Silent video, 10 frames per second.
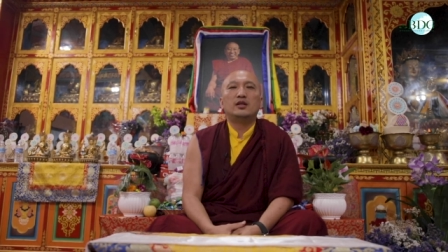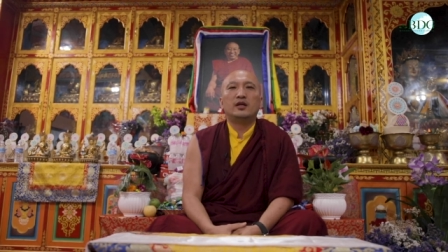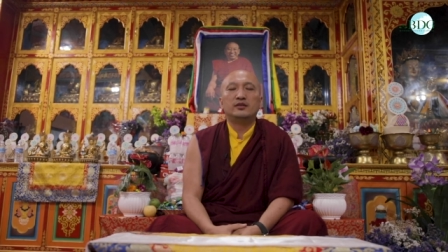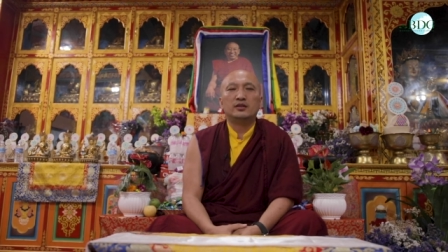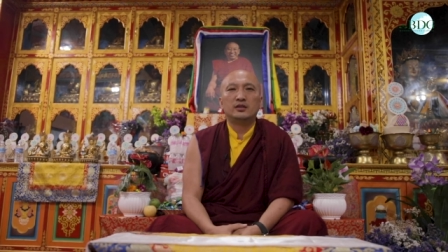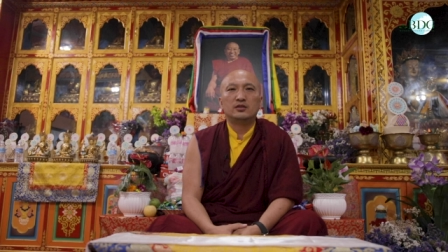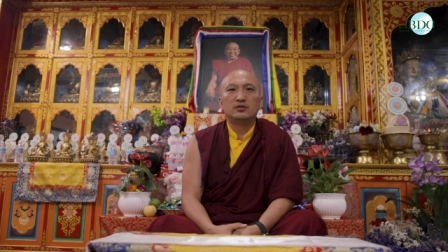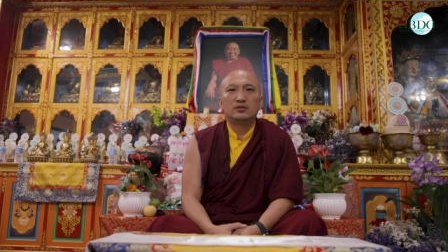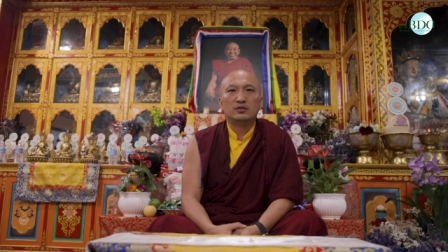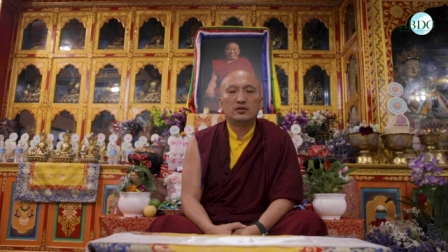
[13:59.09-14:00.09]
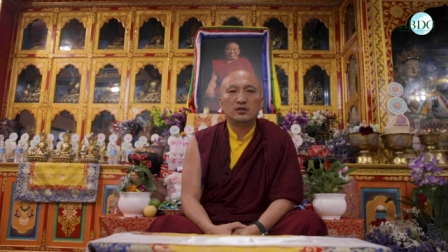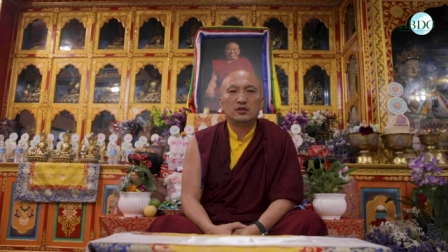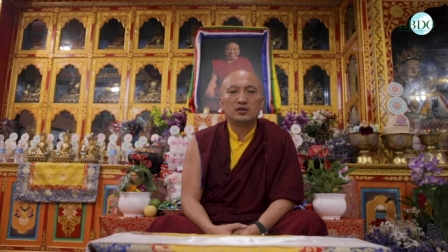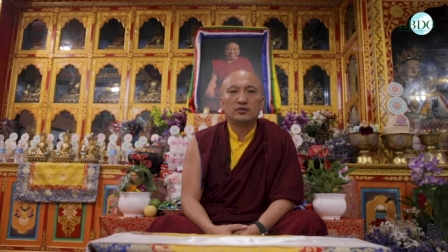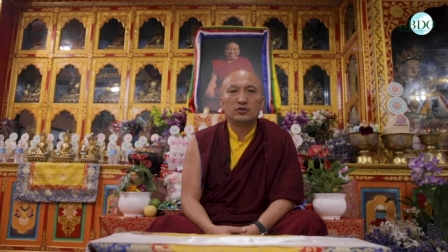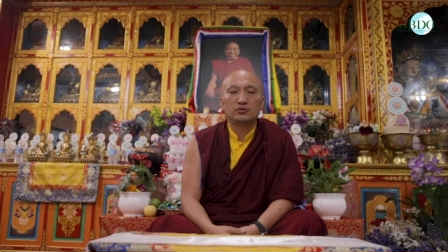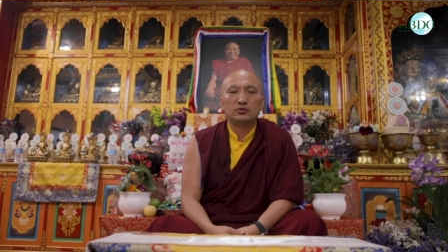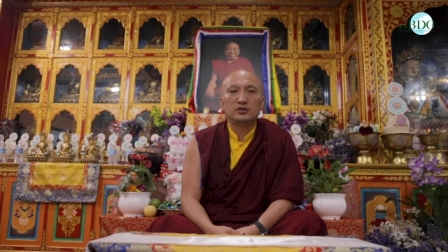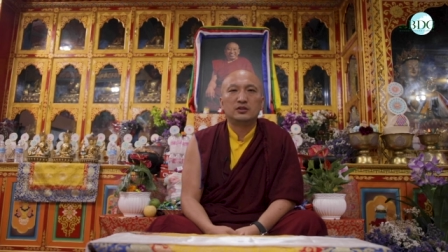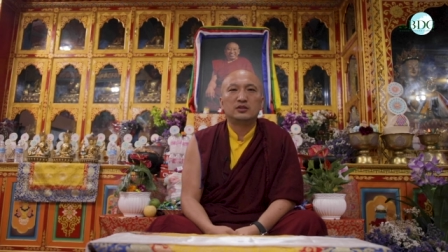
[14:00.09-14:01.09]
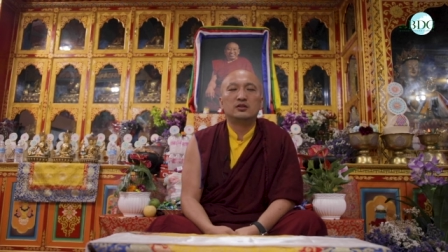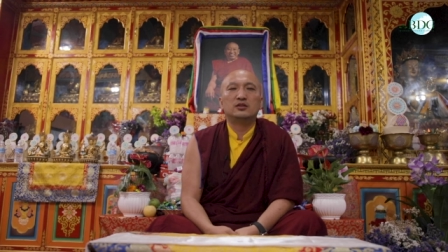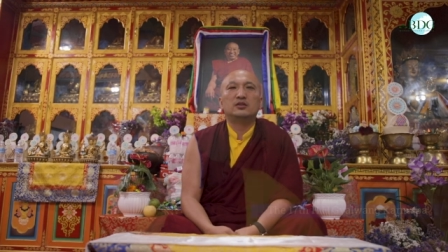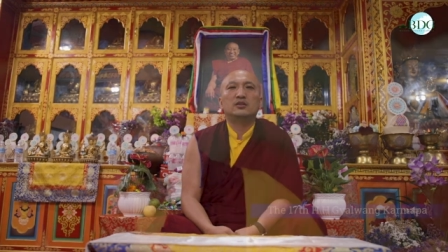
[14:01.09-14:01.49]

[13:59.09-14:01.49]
And then not only the